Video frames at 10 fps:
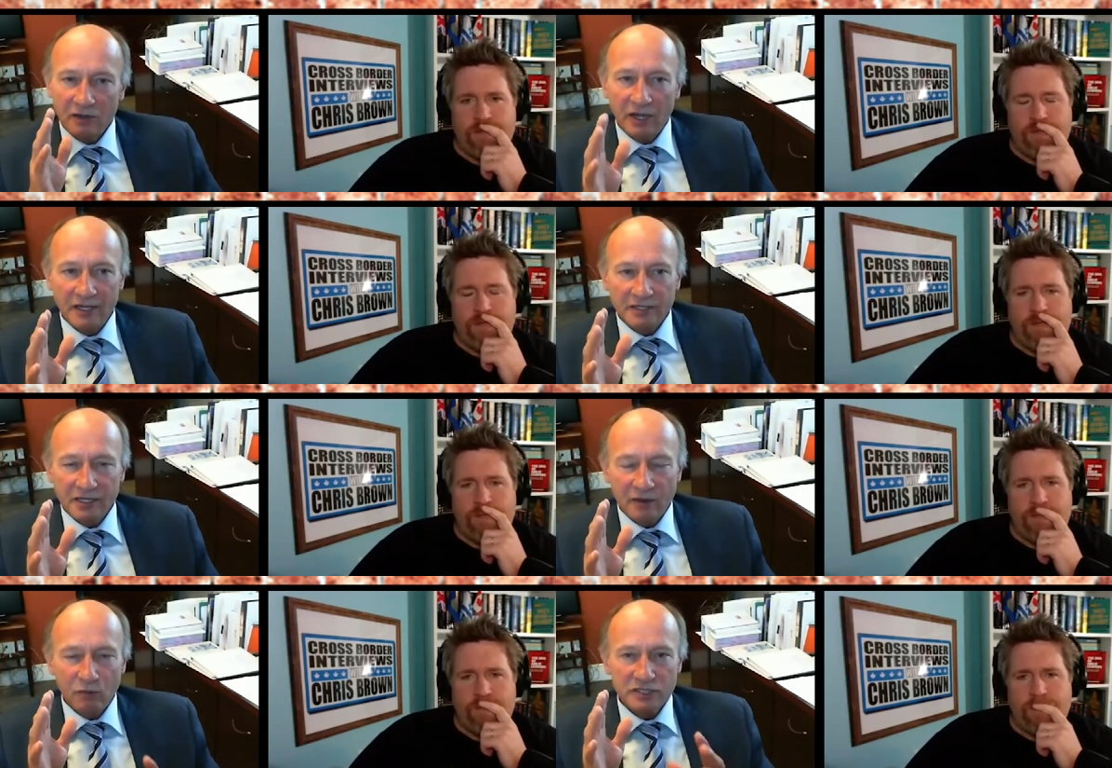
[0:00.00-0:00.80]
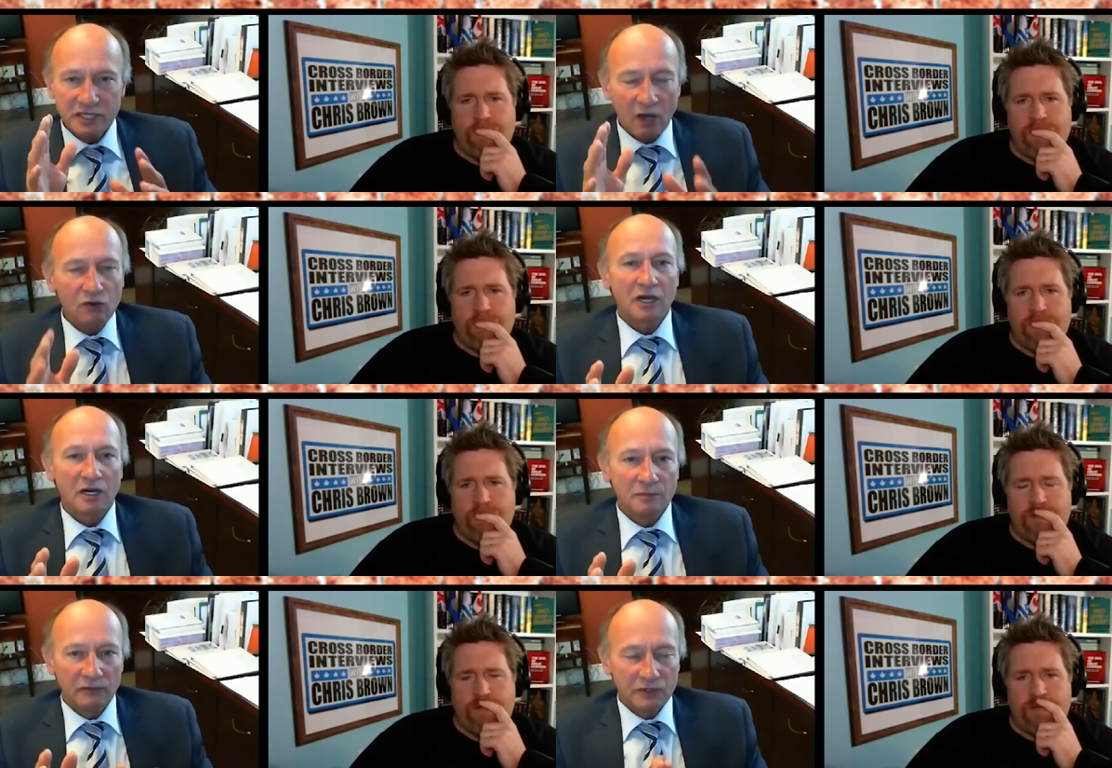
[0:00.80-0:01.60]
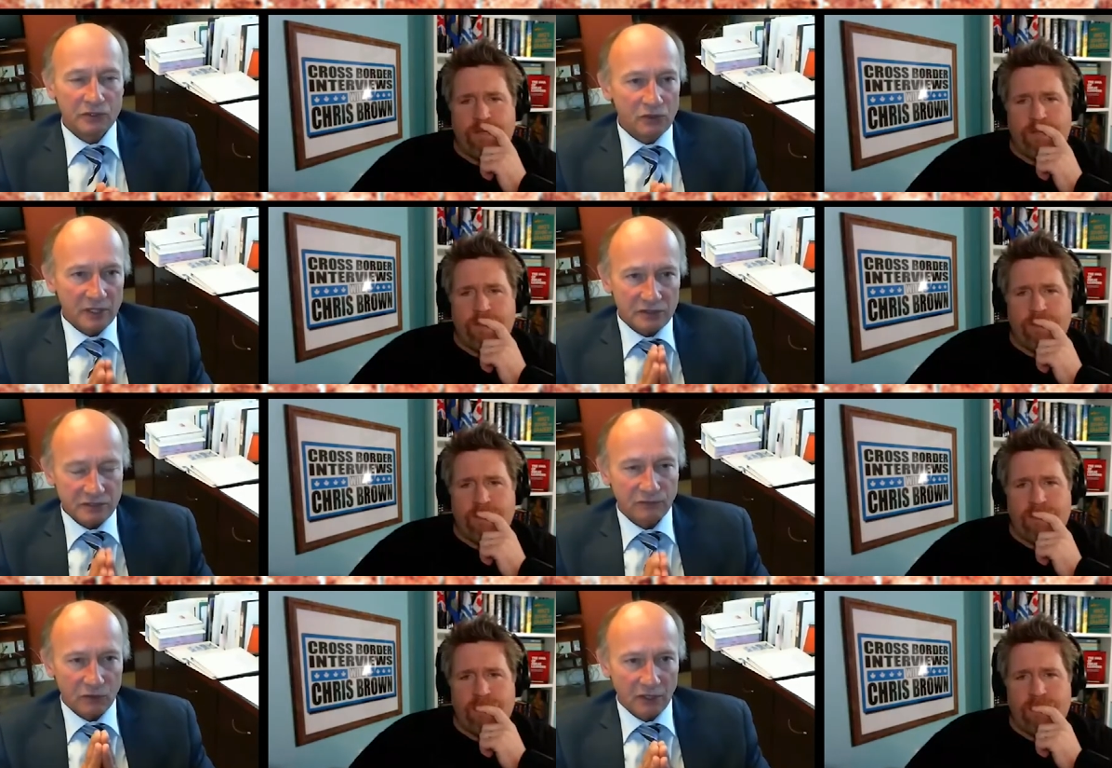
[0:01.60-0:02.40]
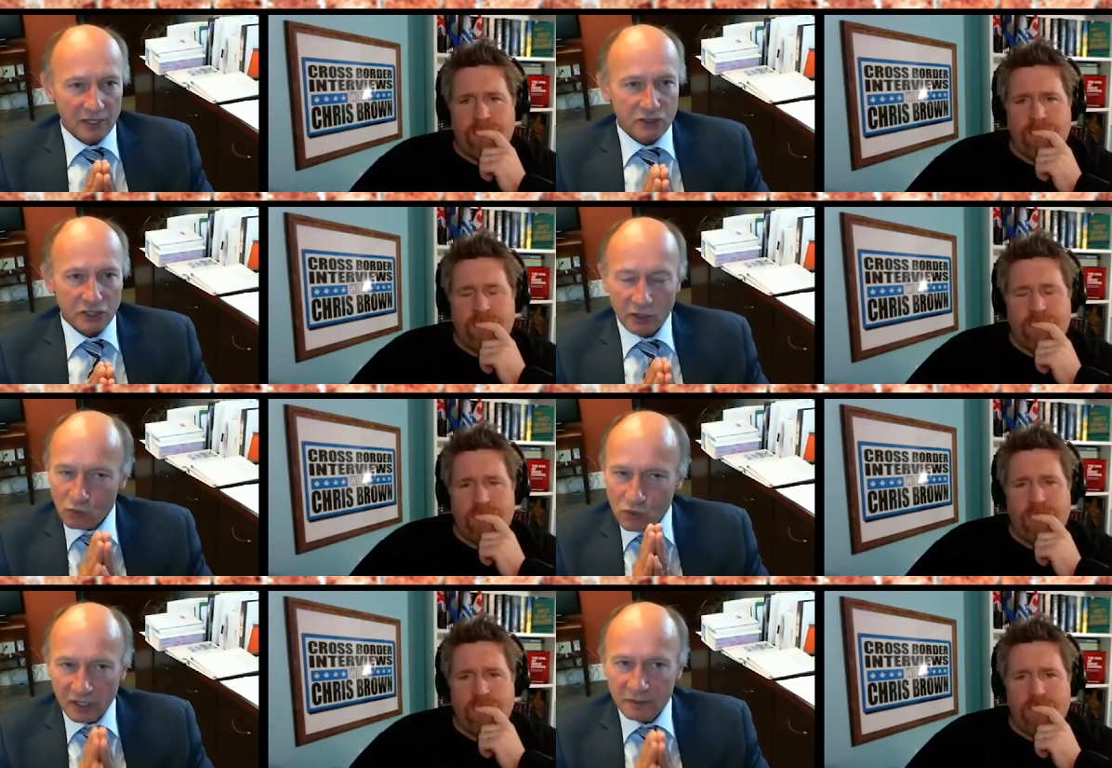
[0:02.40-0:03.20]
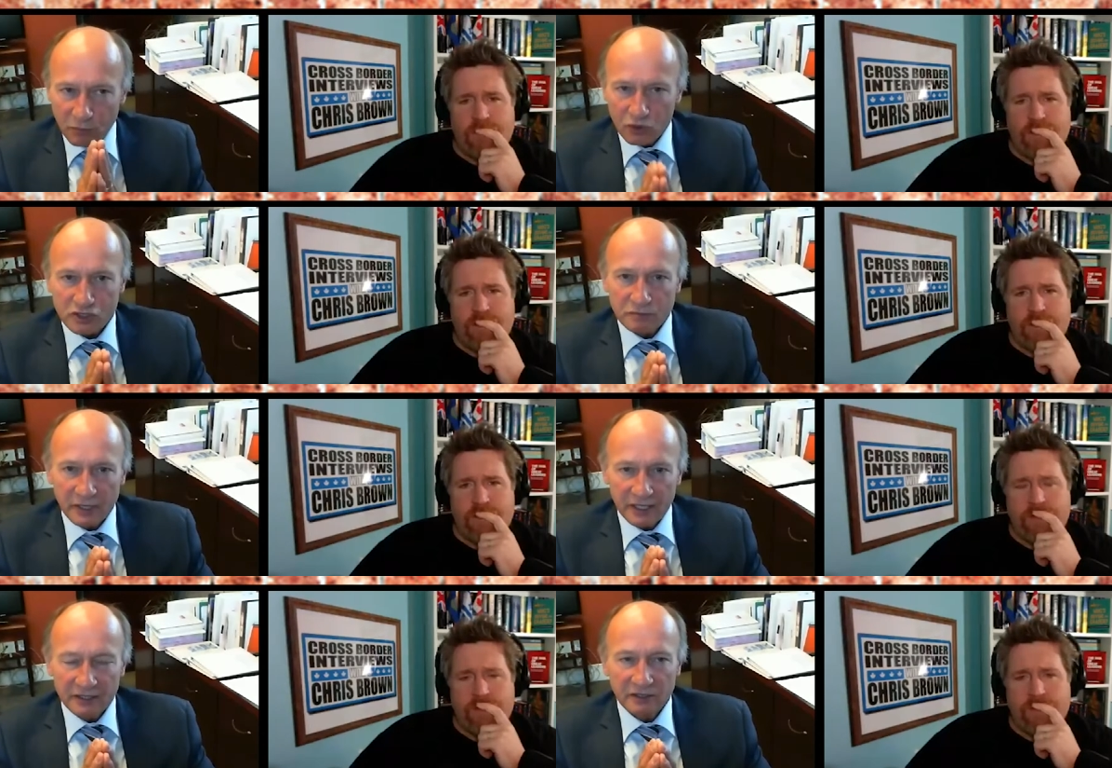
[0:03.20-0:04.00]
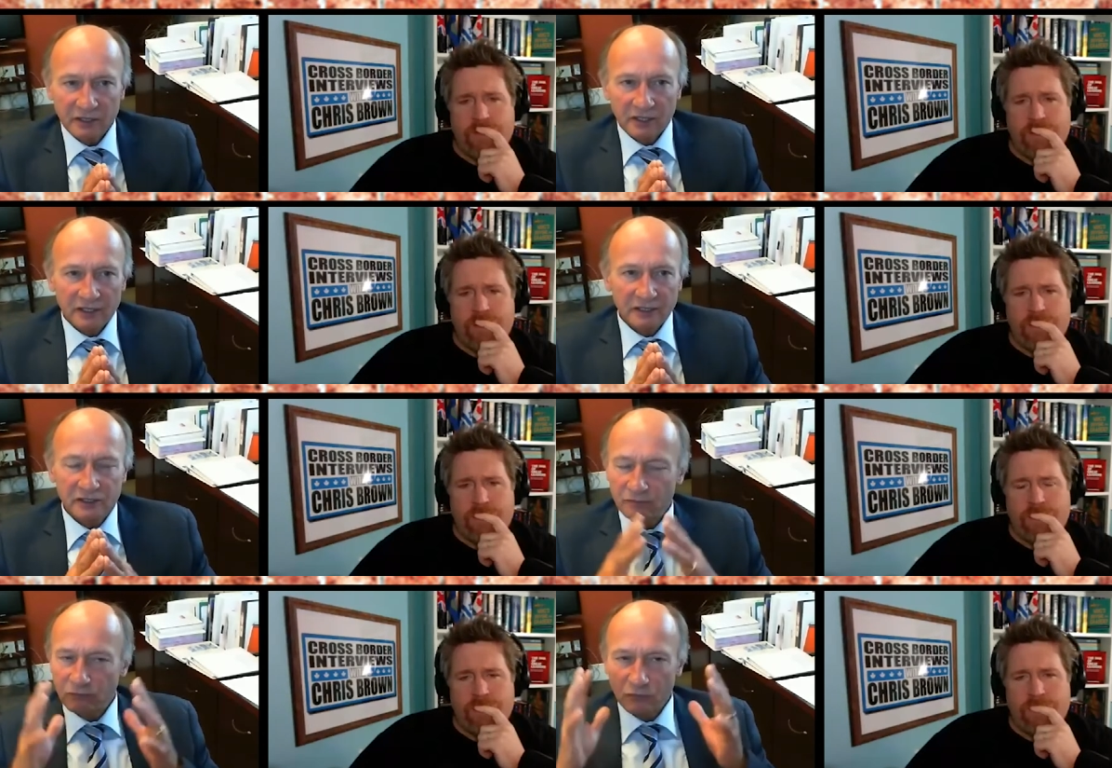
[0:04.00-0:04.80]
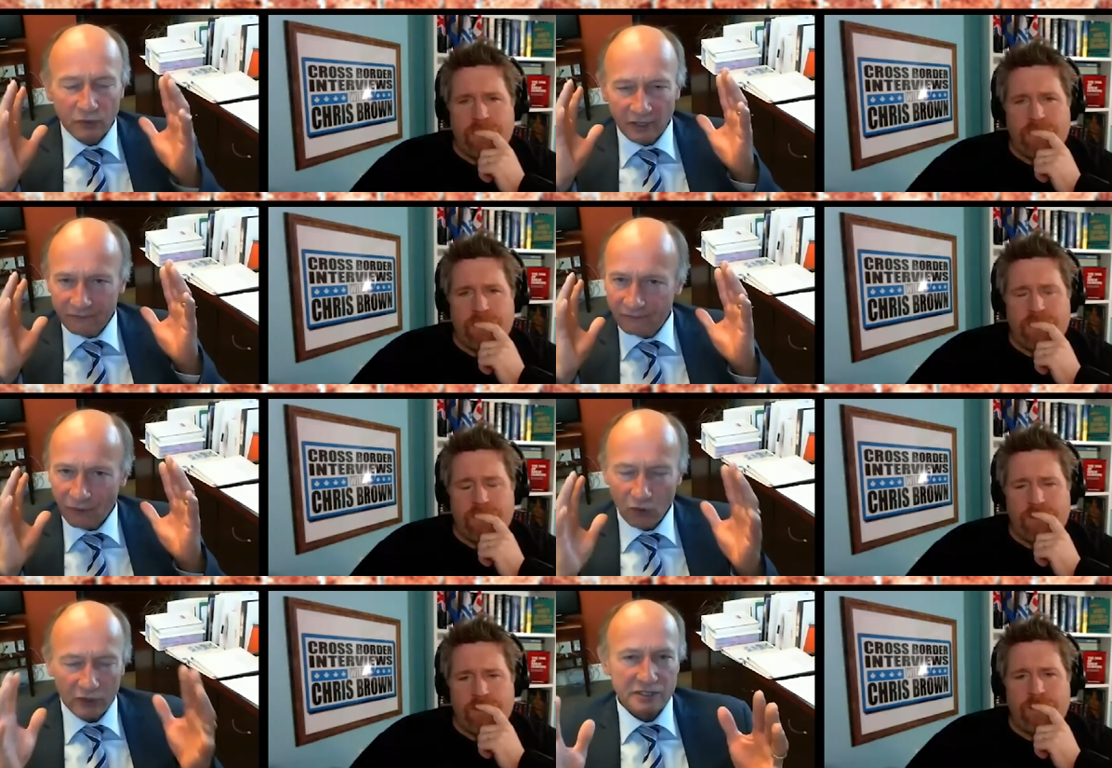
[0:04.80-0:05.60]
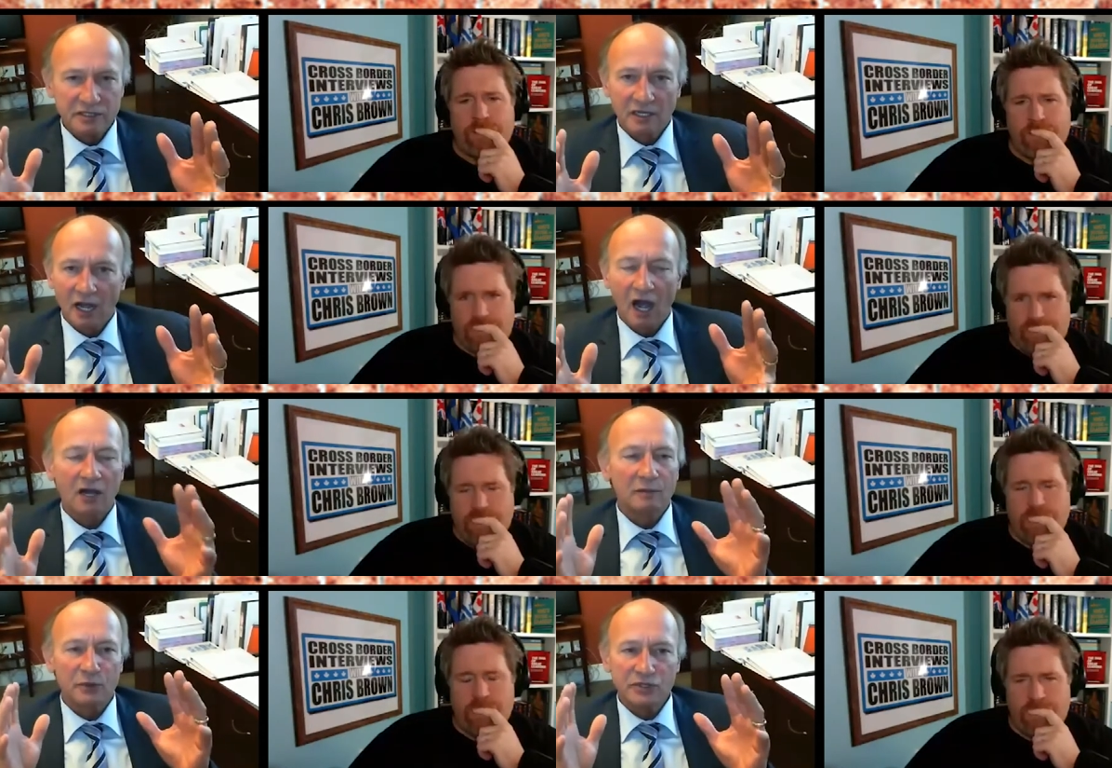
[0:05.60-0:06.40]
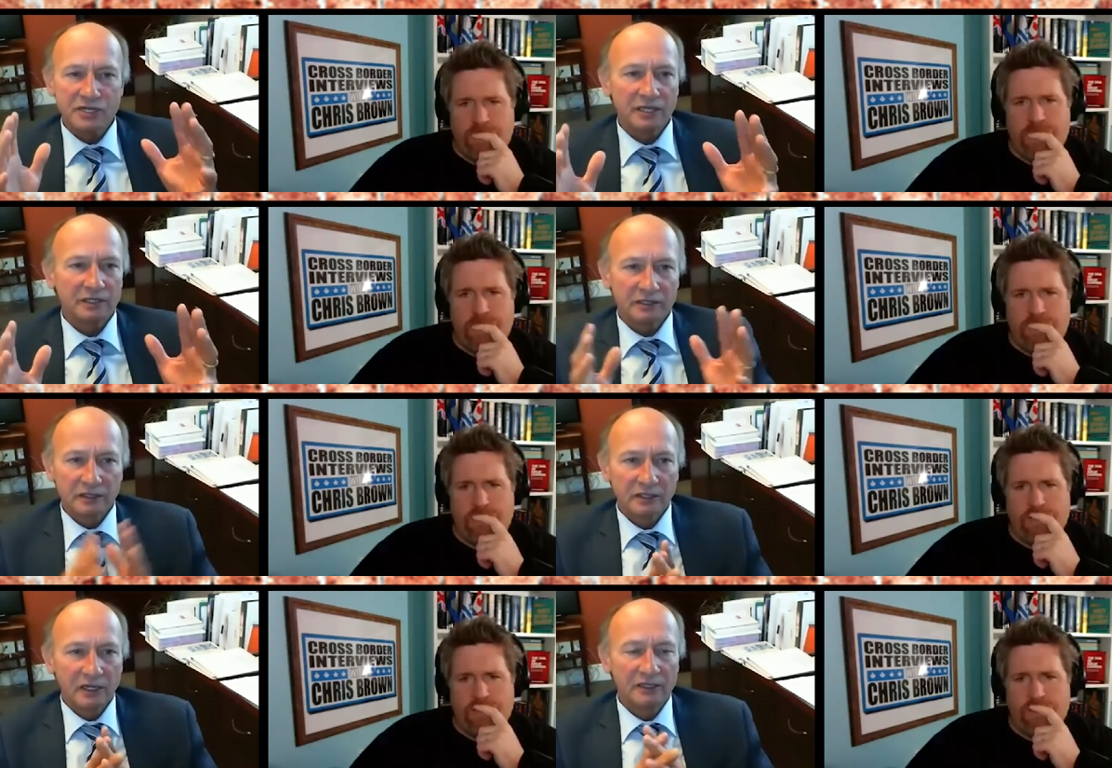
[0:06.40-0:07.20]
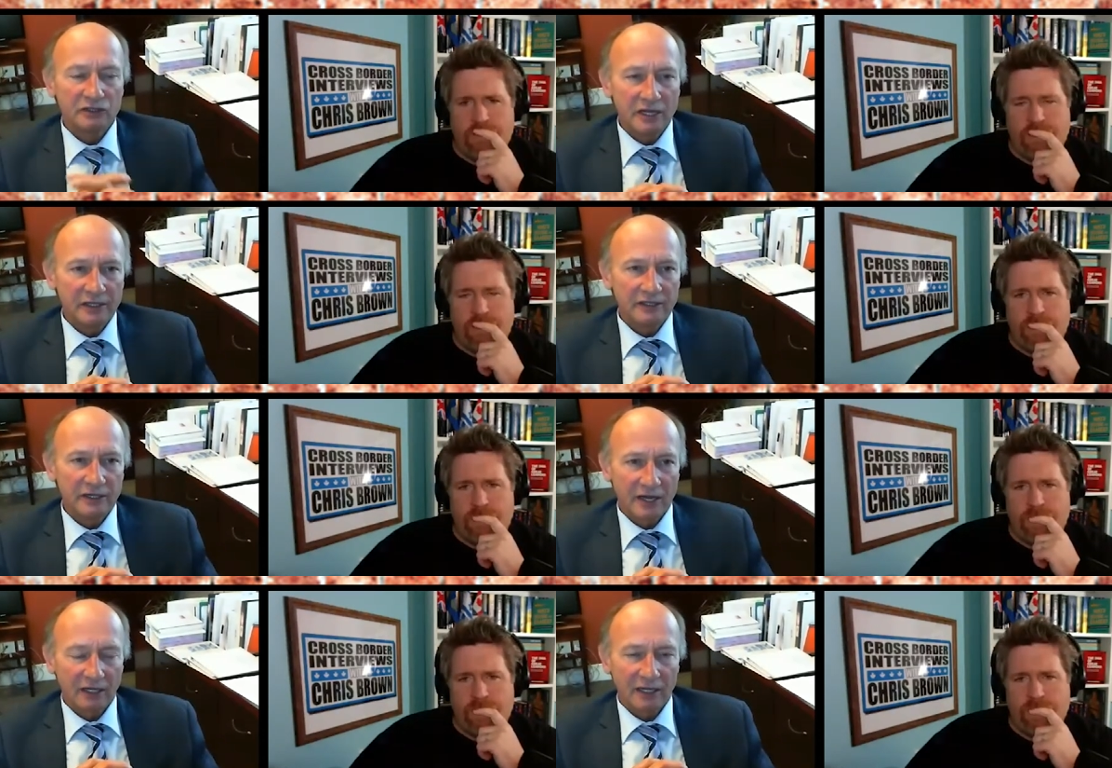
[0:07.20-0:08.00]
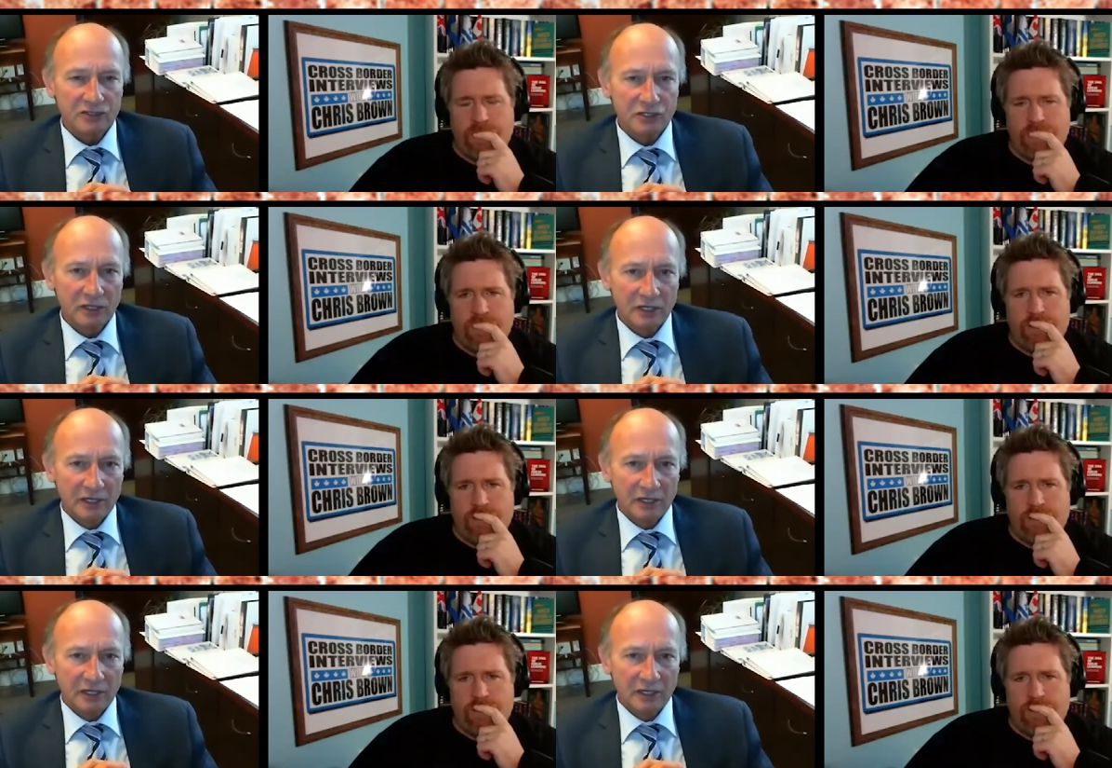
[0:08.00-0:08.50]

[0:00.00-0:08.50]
Speaker 1: It, it was the outcome of the two thousand four election that really pushed me to to really focus one hundred percent in, into that election,